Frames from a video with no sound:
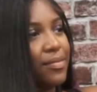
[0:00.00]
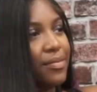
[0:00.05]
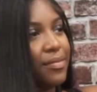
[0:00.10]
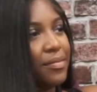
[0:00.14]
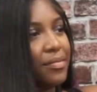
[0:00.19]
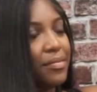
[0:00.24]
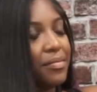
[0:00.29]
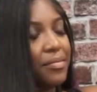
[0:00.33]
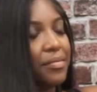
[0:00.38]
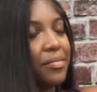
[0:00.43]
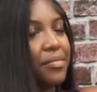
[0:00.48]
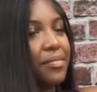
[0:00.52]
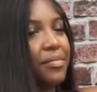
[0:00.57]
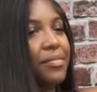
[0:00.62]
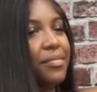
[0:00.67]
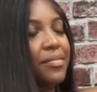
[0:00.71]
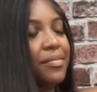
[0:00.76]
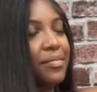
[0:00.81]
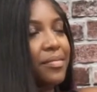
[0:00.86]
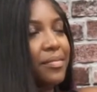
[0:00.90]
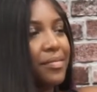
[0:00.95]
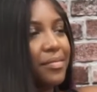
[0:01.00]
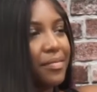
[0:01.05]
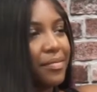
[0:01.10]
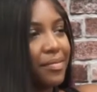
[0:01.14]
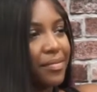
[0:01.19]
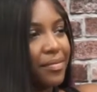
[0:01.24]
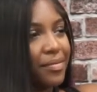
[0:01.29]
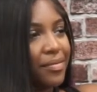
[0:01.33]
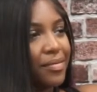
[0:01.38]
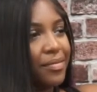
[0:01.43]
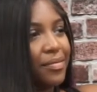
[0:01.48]

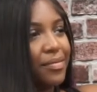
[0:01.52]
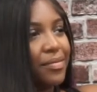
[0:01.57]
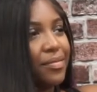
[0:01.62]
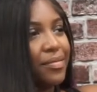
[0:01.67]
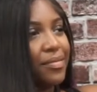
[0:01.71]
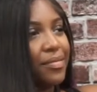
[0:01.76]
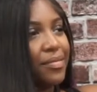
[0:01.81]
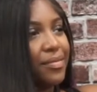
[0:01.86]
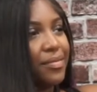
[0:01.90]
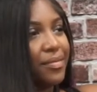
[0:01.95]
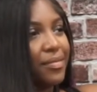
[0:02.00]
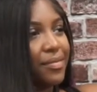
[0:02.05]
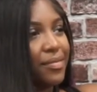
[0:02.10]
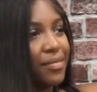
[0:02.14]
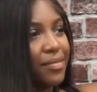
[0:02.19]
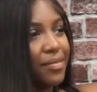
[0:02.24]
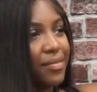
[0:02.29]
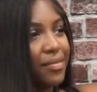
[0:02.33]
No words are spoken by the person on screen.